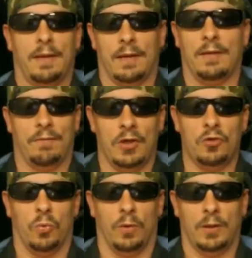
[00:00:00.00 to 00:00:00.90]

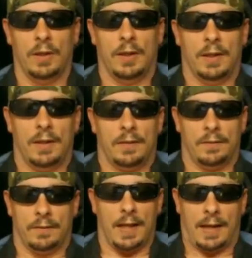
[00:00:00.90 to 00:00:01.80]
individual
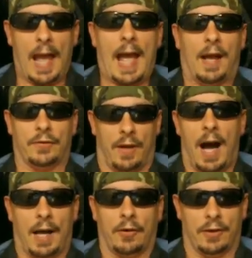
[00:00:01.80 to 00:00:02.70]
that has
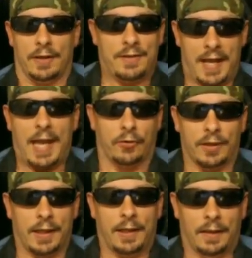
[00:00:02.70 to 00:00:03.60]
honor and integrity.
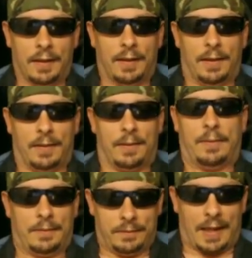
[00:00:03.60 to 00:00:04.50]

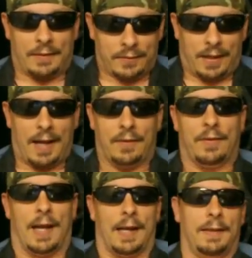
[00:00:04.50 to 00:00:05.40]
That's kind of the
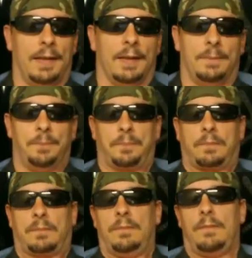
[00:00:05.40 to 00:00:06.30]
idea.
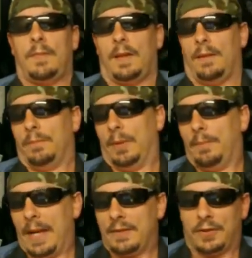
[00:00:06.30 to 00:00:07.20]
But
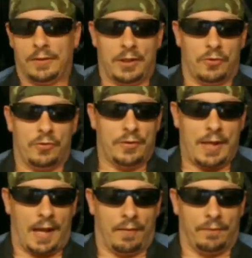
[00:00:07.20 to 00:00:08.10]
basically you just
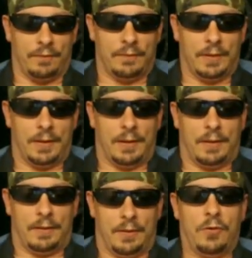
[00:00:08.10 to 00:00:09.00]
have,
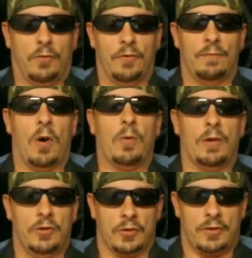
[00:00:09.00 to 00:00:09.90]
you've devoted
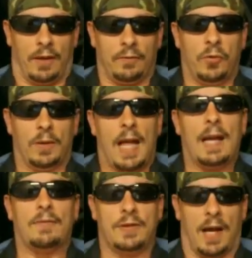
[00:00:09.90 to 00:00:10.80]
yourself to a
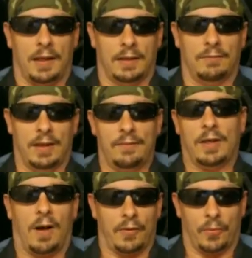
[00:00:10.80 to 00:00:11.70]
lifestyle of living
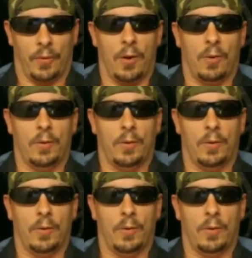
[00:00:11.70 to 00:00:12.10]
on the road,